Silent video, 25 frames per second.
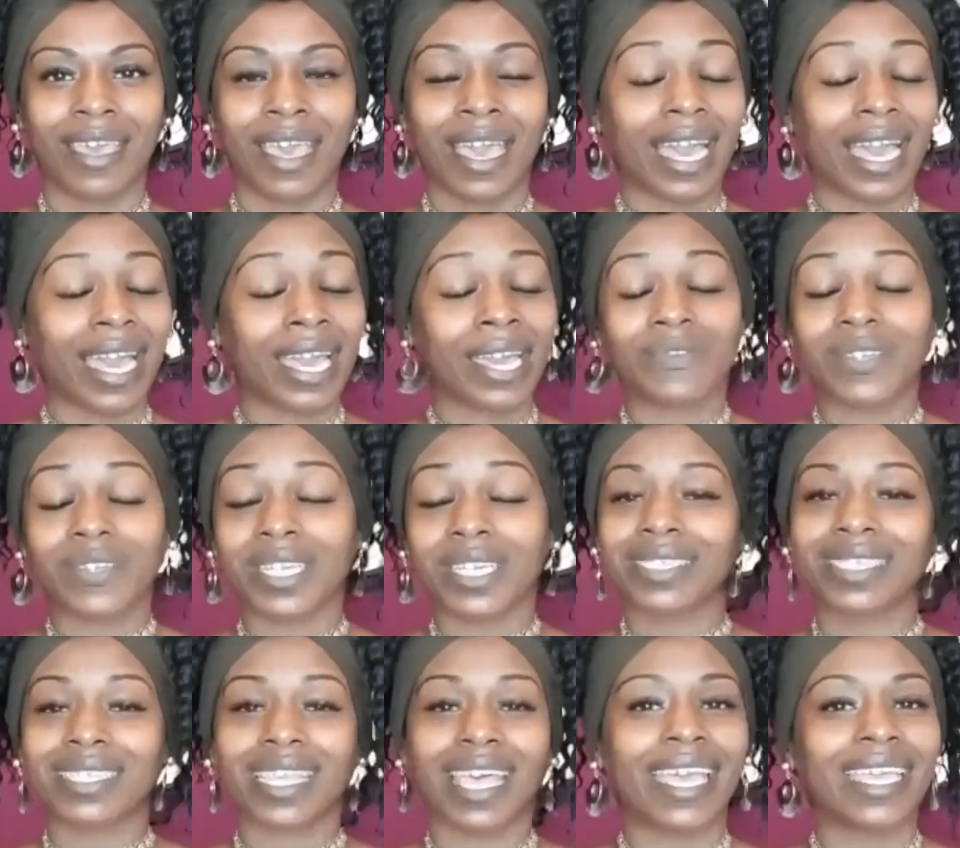I have
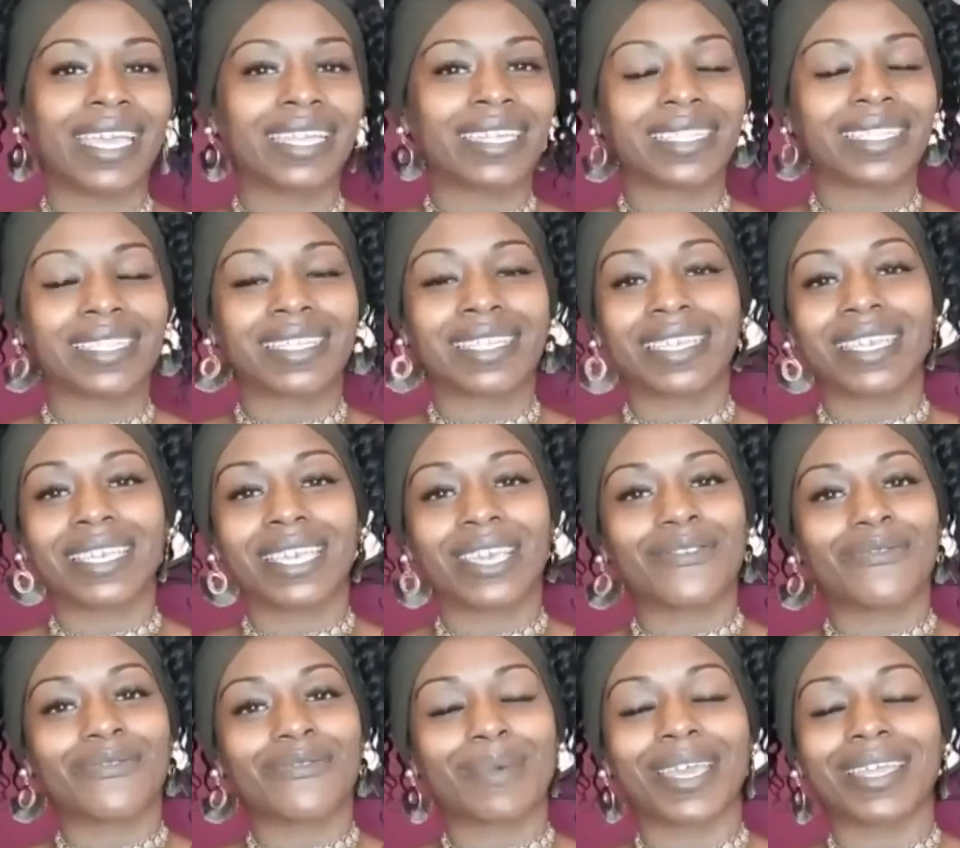decided to
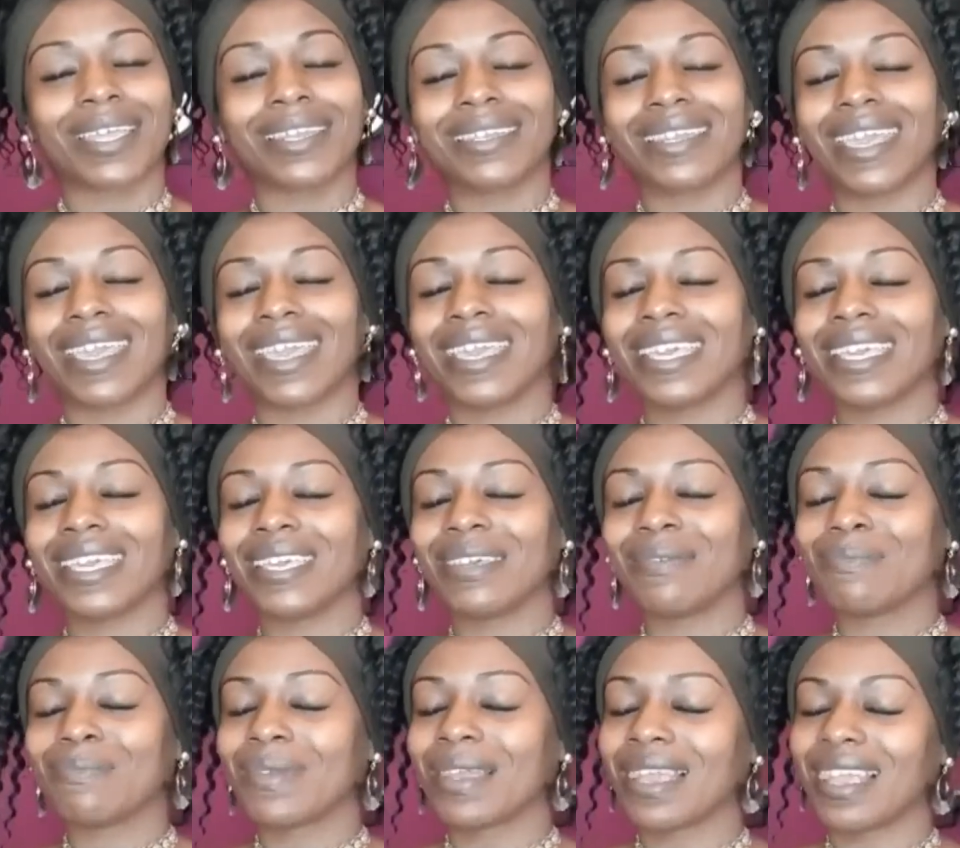give my
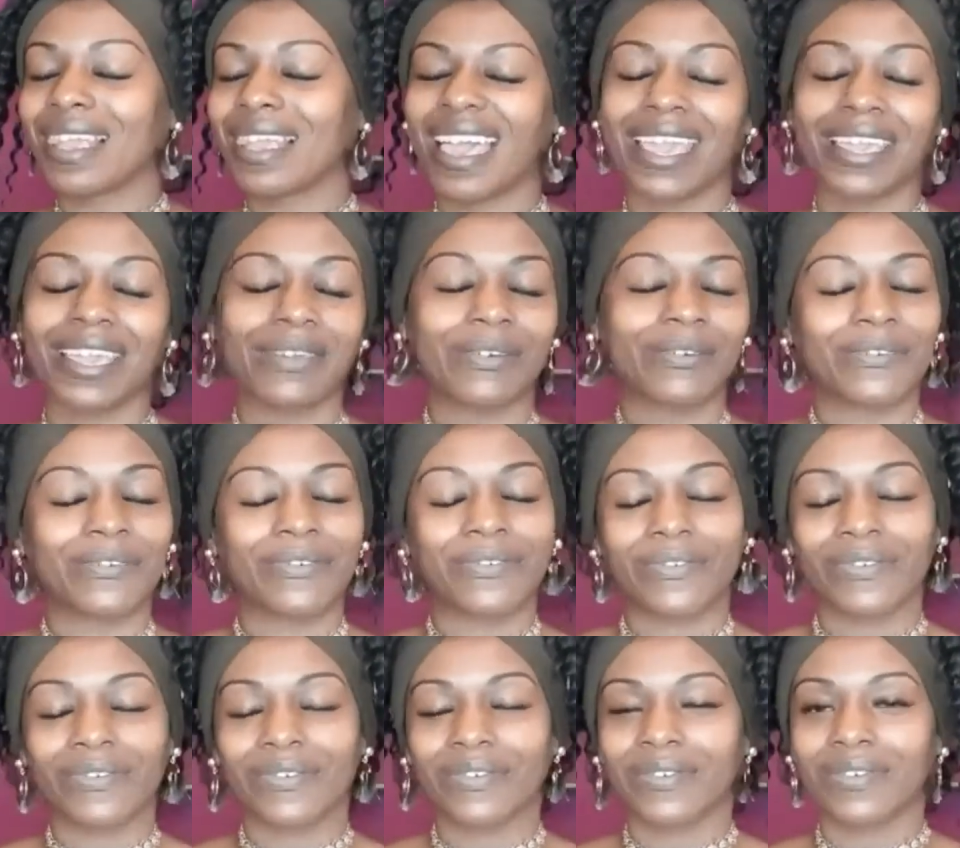name
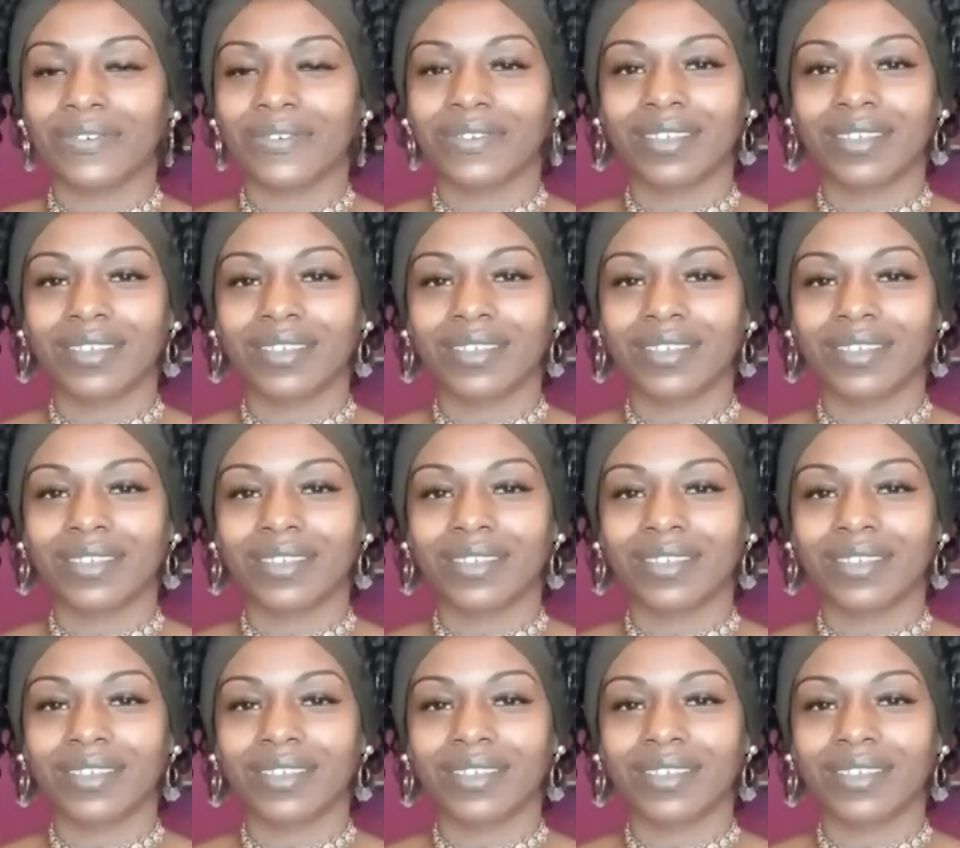life,